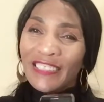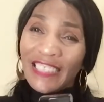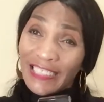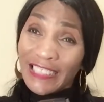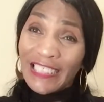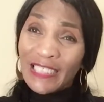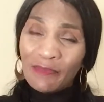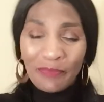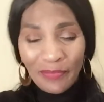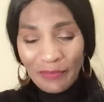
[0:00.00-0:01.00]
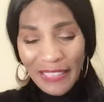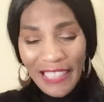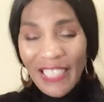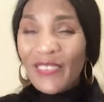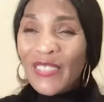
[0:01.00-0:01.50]
That's deep. But
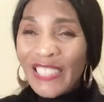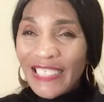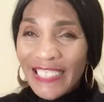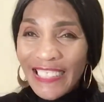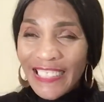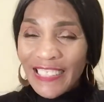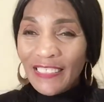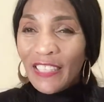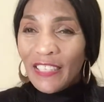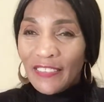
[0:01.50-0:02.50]
anyways, listen,